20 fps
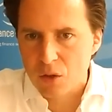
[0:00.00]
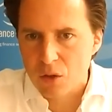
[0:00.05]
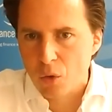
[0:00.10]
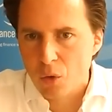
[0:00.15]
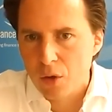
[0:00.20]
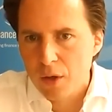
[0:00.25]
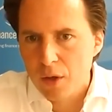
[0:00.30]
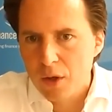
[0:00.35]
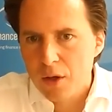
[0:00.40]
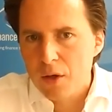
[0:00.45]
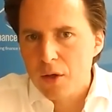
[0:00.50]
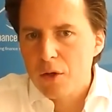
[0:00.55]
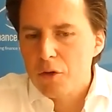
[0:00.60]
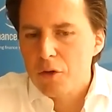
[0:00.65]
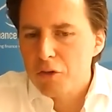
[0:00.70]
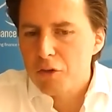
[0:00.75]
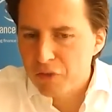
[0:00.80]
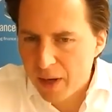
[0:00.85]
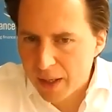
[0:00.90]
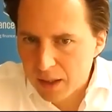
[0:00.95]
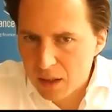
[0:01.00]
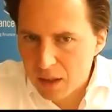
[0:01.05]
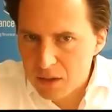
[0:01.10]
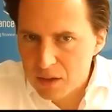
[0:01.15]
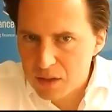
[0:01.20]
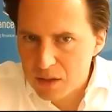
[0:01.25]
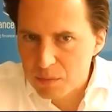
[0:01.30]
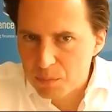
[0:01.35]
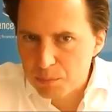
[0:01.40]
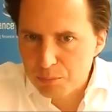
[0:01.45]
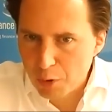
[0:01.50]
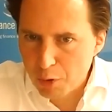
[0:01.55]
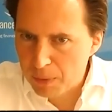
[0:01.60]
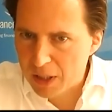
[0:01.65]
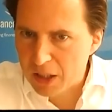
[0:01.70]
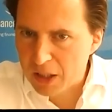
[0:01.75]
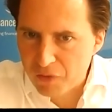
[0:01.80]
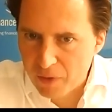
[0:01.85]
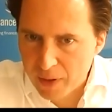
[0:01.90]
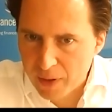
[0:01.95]
So finance,
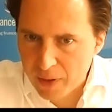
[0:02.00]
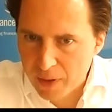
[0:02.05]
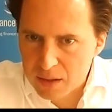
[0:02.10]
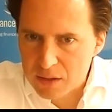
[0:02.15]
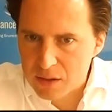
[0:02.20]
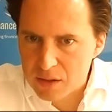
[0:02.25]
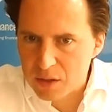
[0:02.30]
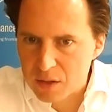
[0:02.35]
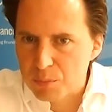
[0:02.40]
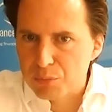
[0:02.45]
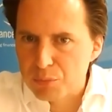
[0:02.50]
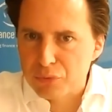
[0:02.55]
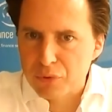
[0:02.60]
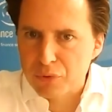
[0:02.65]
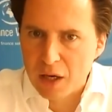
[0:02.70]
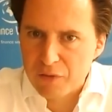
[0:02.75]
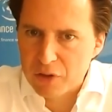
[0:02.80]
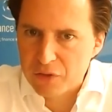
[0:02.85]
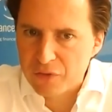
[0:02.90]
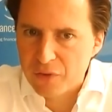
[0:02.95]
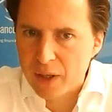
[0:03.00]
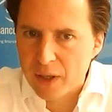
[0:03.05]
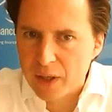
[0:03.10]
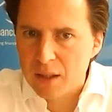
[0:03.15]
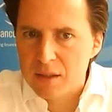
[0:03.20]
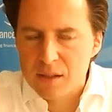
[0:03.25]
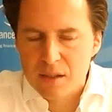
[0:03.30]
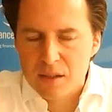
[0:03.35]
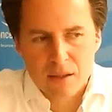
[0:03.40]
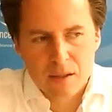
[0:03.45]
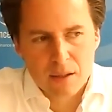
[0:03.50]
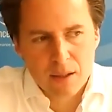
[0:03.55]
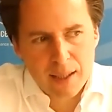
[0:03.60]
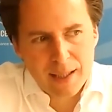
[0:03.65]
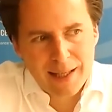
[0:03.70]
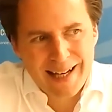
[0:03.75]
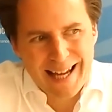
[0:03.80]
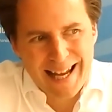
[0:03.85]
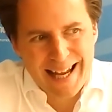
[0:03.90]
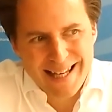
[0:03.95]
public finance, private finance
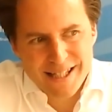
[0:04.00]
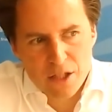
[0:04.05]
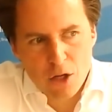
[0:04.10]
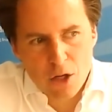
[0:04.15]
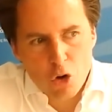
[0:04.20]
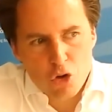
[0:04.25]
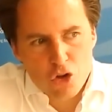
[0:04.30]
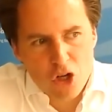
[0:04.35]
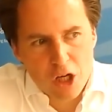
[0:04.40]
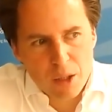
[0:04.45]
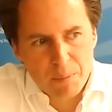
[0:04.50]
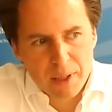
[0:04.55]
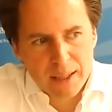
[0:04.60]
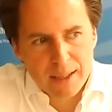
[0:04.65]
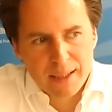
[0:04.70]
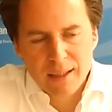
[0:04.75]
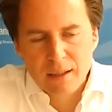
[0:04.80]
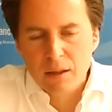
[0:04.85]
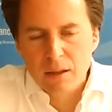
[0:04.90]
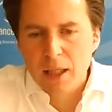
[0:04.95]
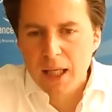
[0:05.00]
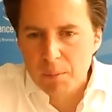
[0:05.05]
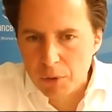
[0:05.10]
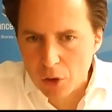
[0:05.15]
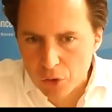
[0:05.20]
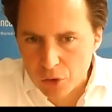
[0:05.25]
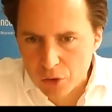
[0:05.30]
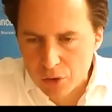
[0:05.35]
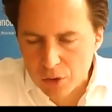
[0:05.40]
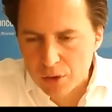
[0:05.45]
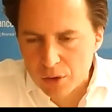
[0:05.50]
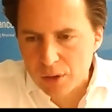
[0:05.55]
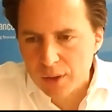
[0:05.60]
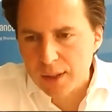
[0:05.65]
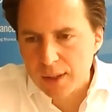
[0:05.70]
has largely been the enabler